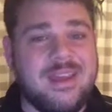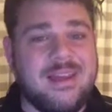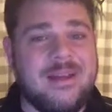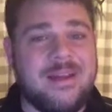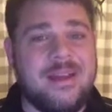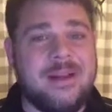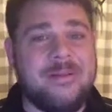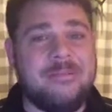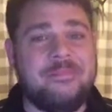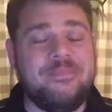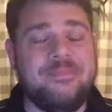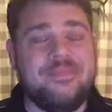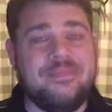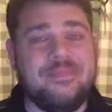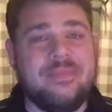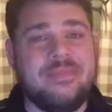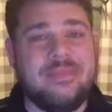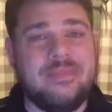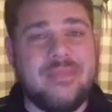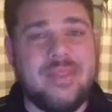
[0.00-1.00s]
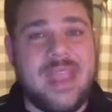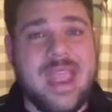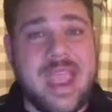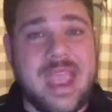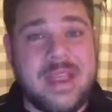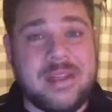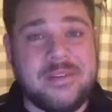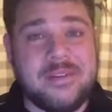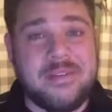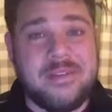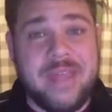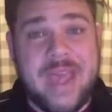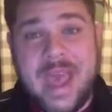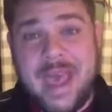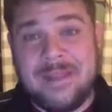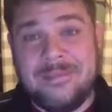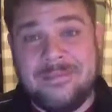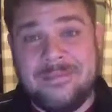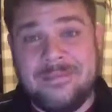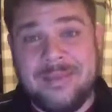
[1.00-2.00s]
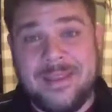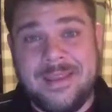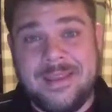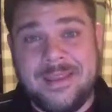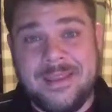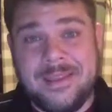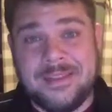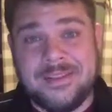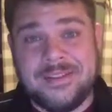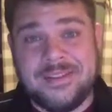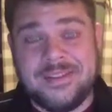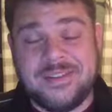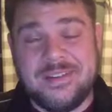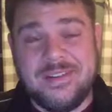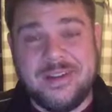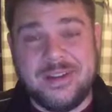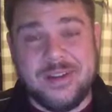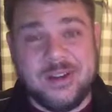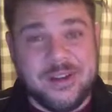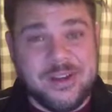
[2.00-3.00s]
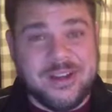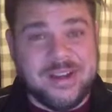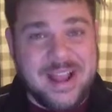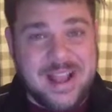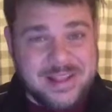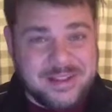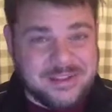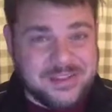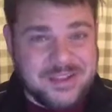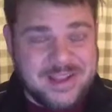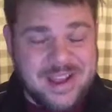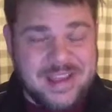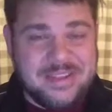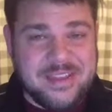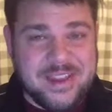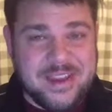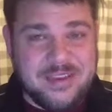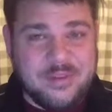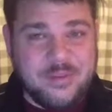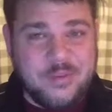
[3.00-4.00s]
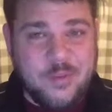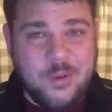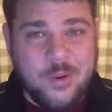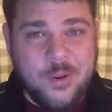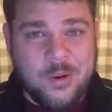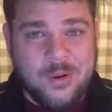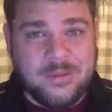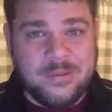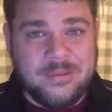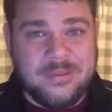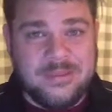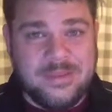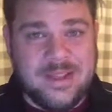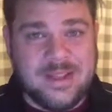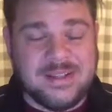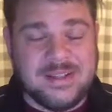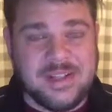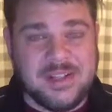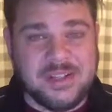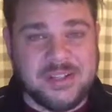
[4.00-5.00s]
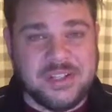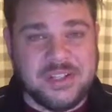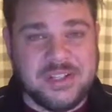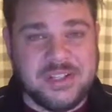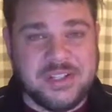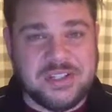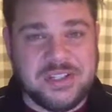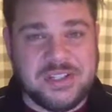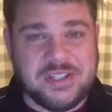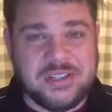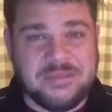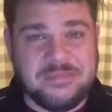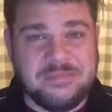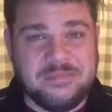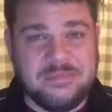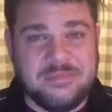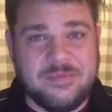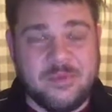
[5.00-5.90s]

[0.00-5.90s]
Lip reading: And that is a good analogy, I think, for the intelligence system,